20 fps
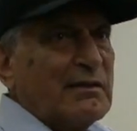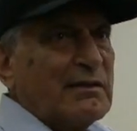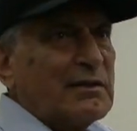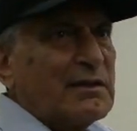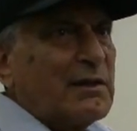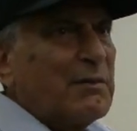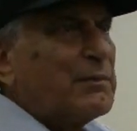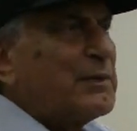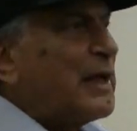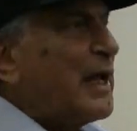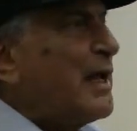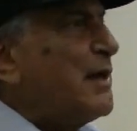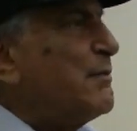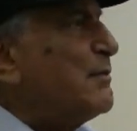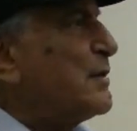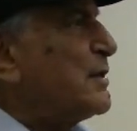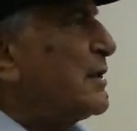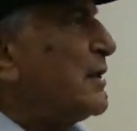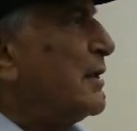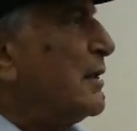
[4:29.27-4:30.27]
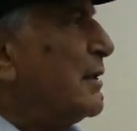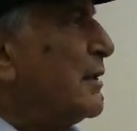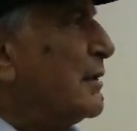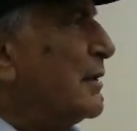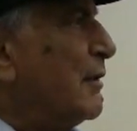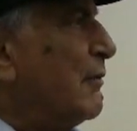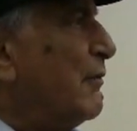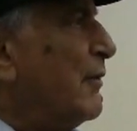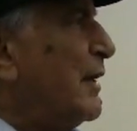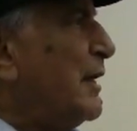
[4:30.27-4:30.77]
Sometimes
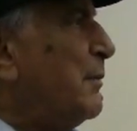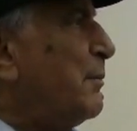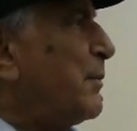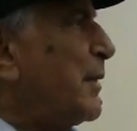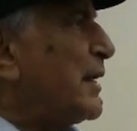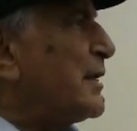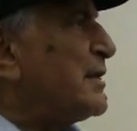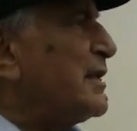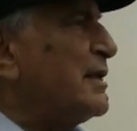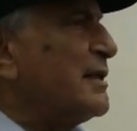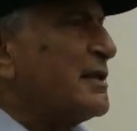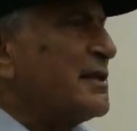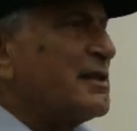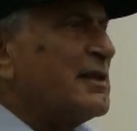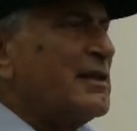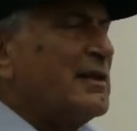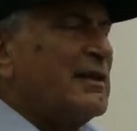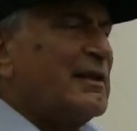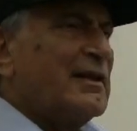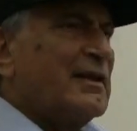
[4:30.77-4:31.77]
the very presence